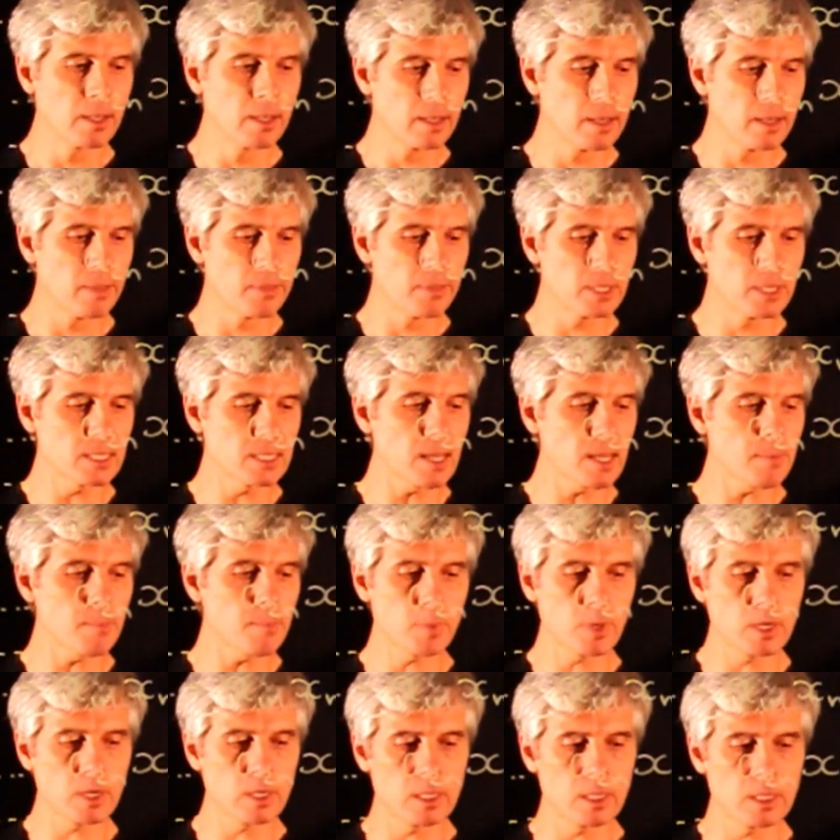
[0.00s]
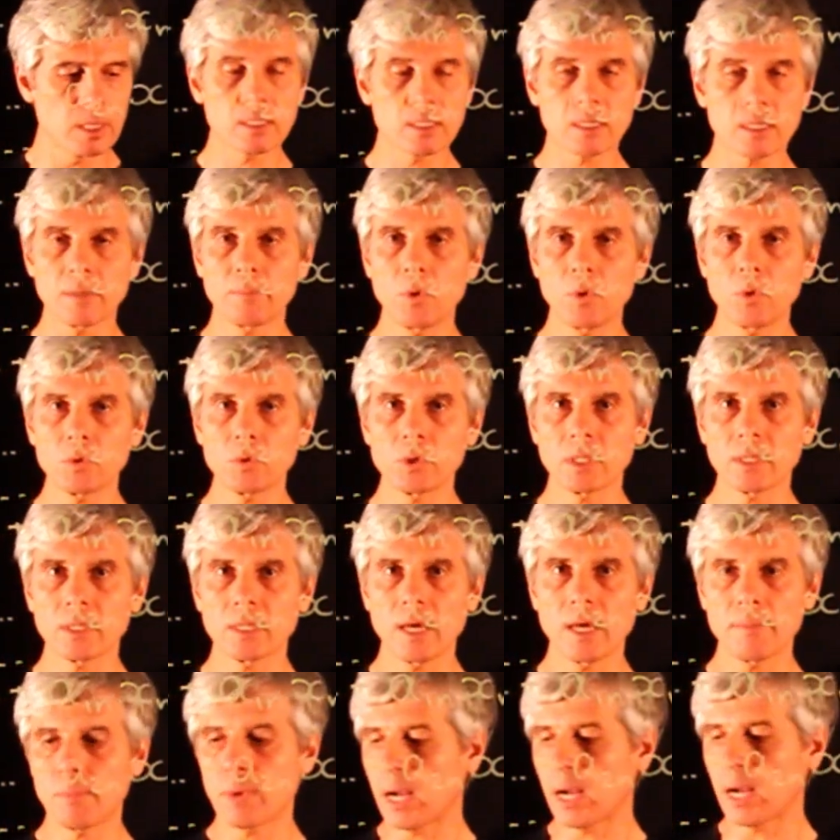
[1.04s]
and this number is component
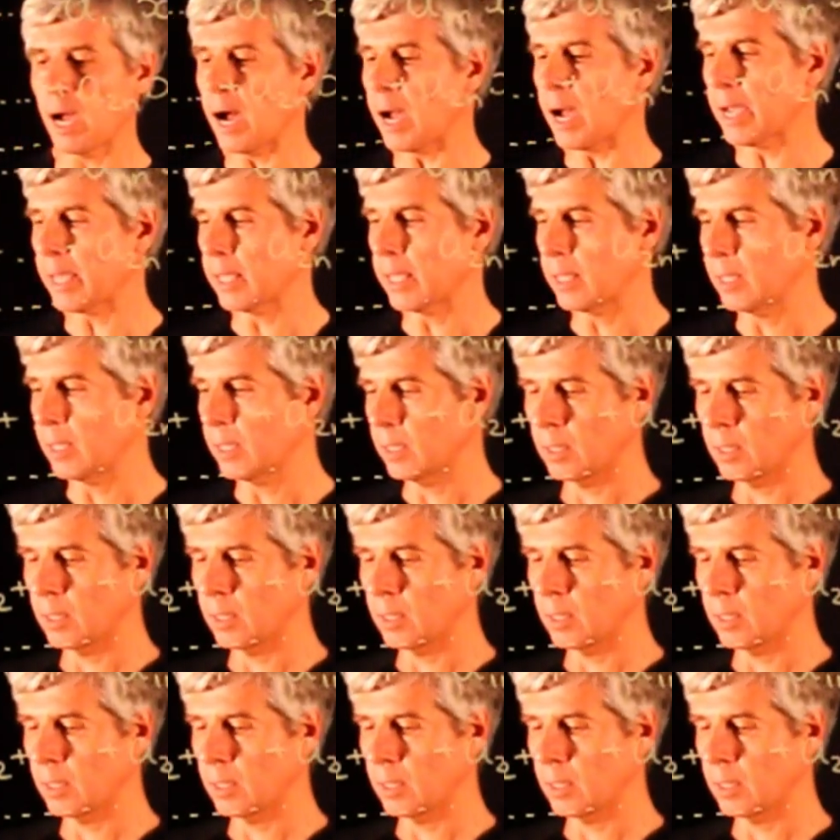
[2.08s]
number I